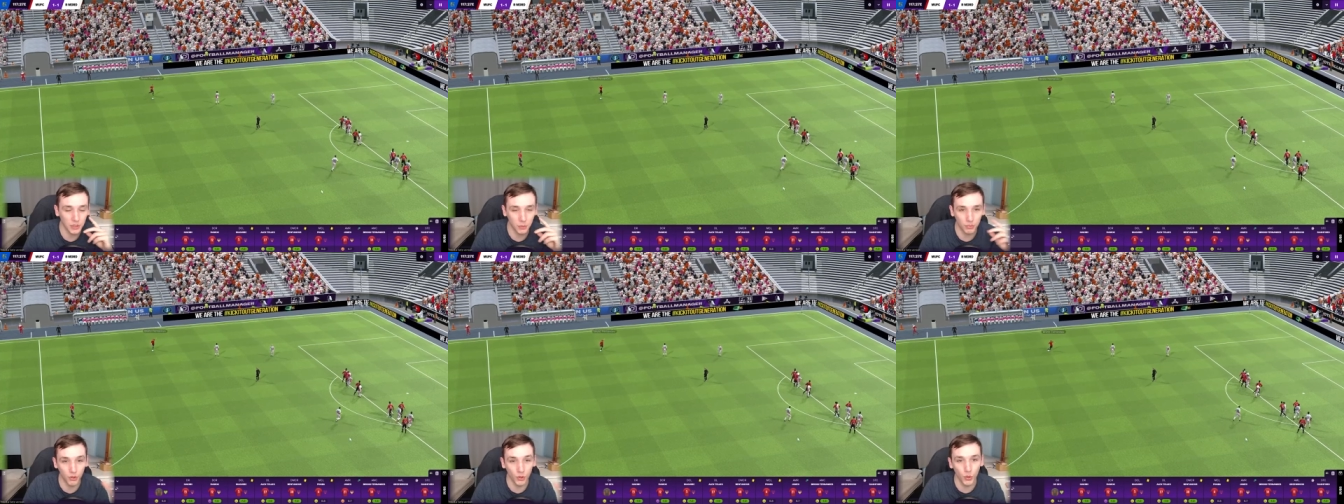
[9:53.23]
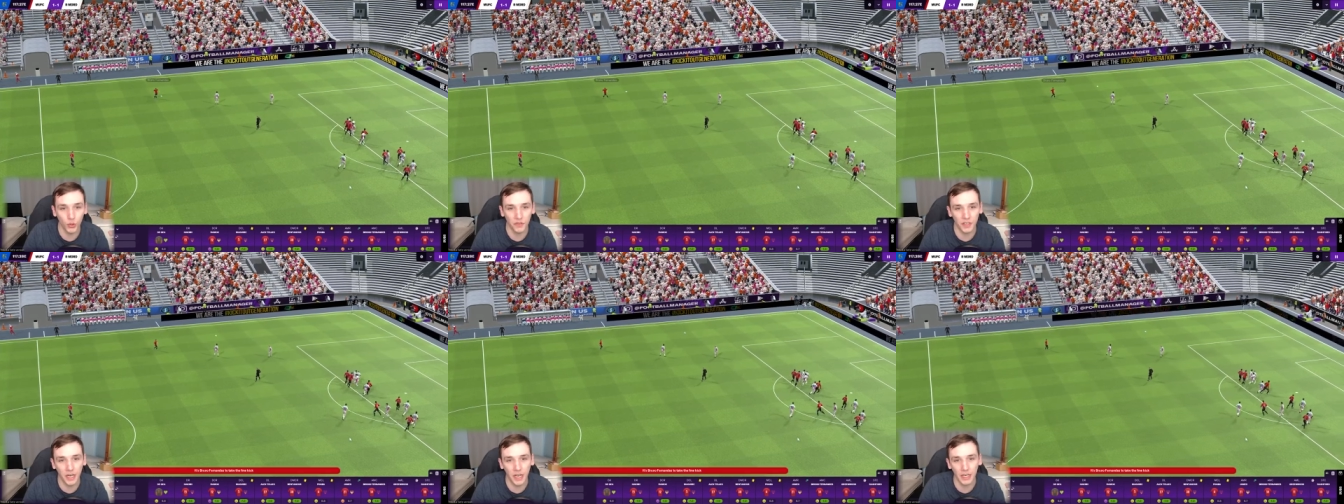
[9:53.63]
Bruno
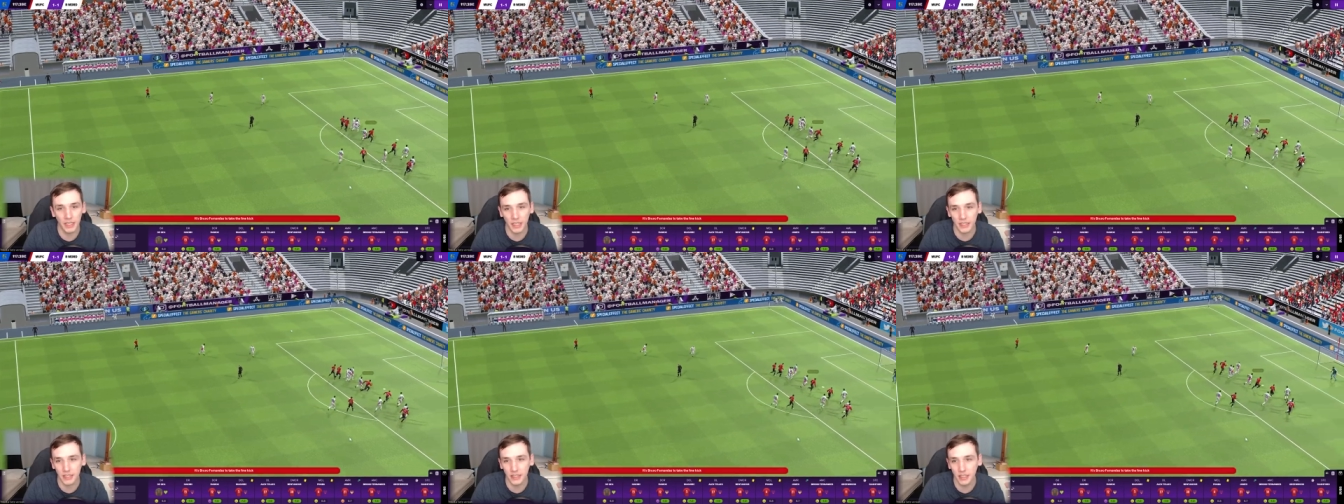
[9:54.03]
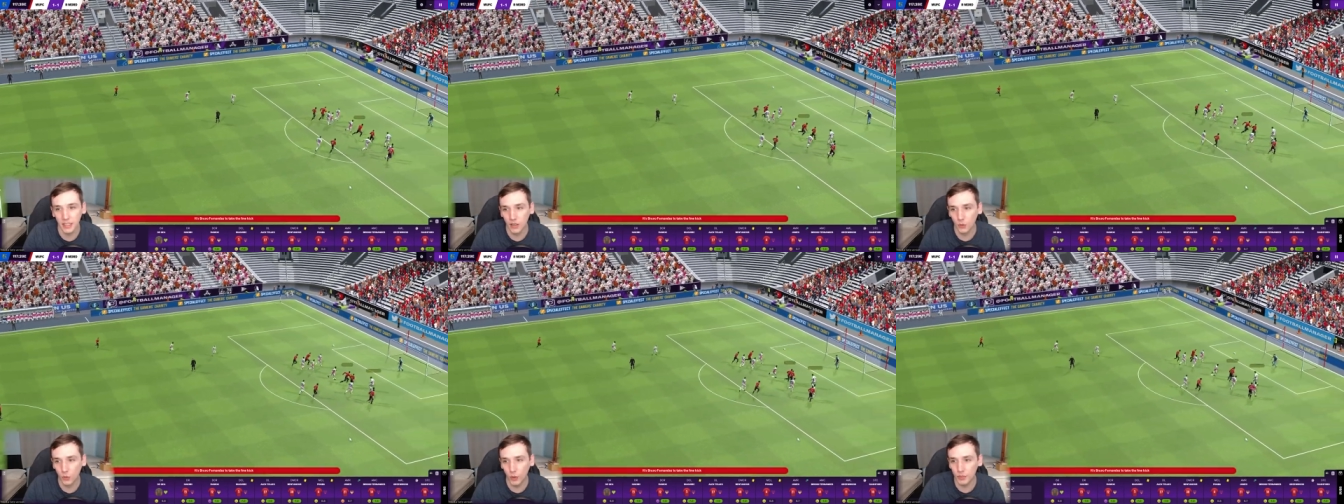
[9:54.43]
Fernandes
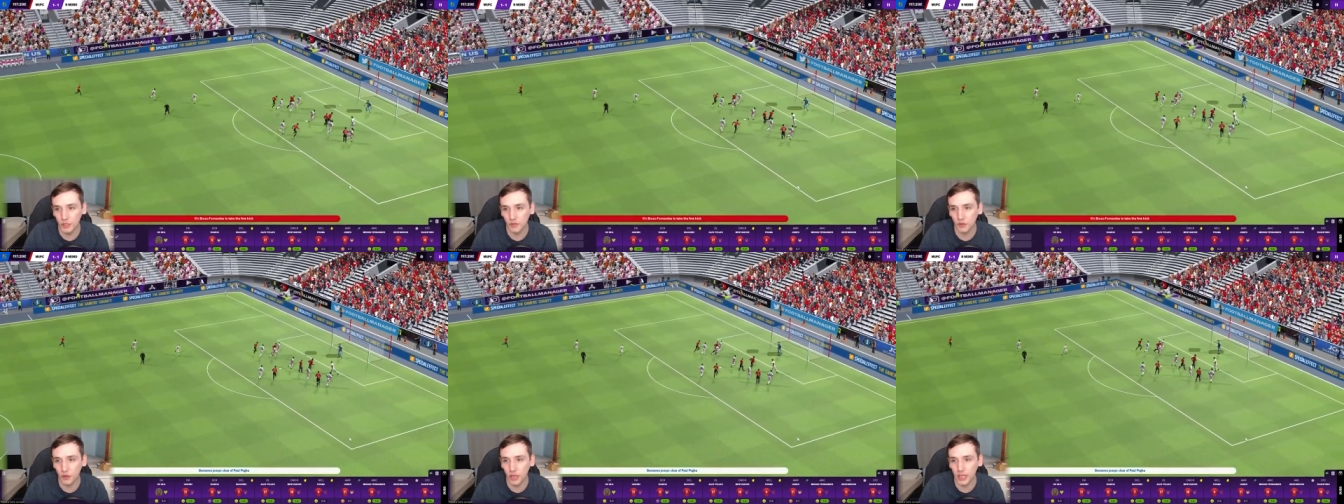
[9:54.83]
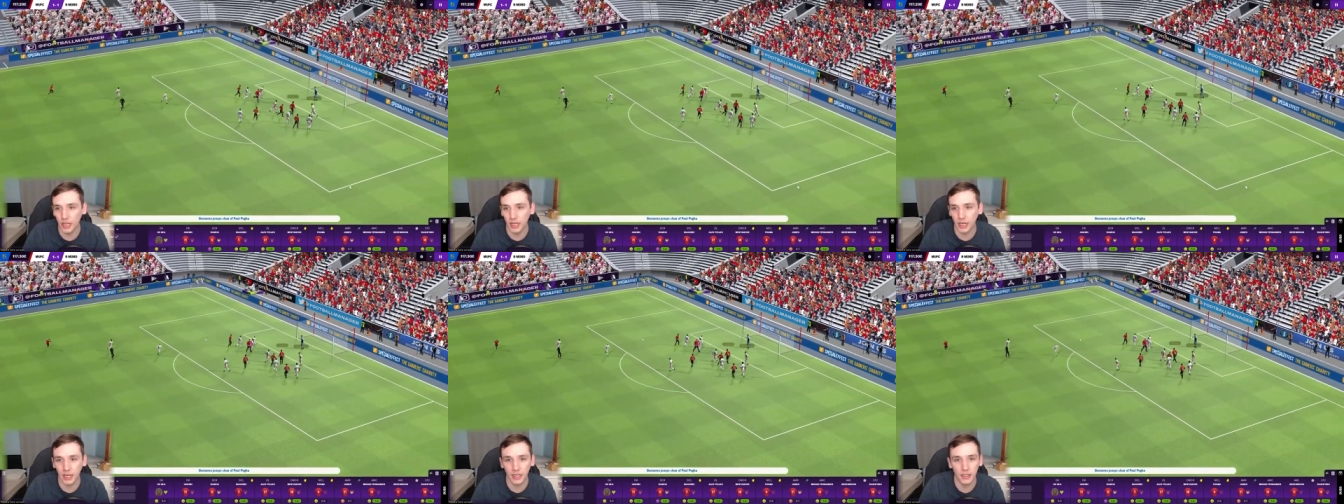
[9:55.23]
whips the free
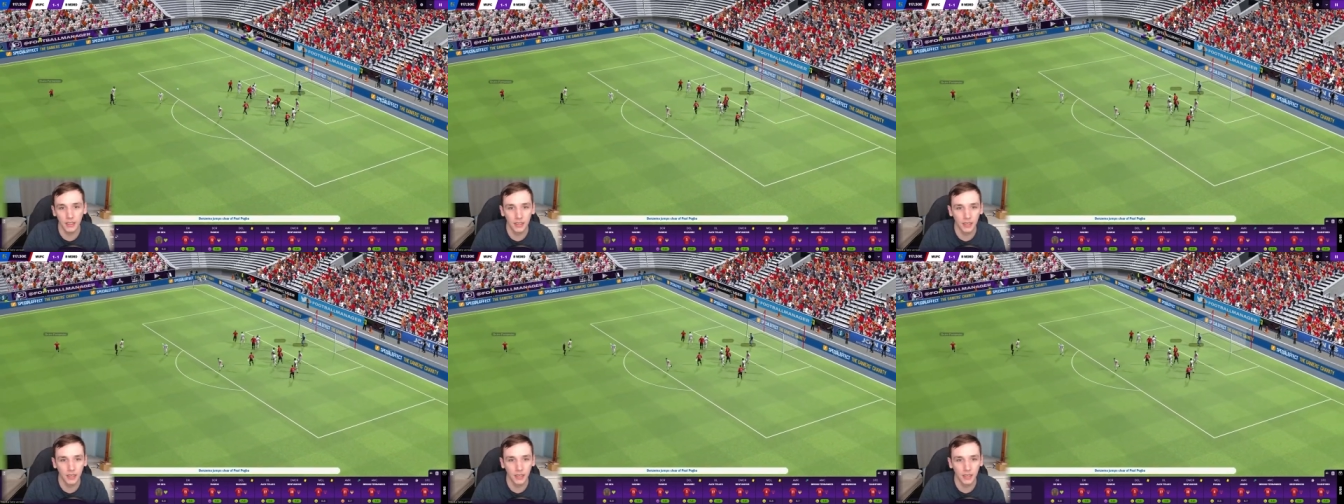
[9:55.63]
kick in.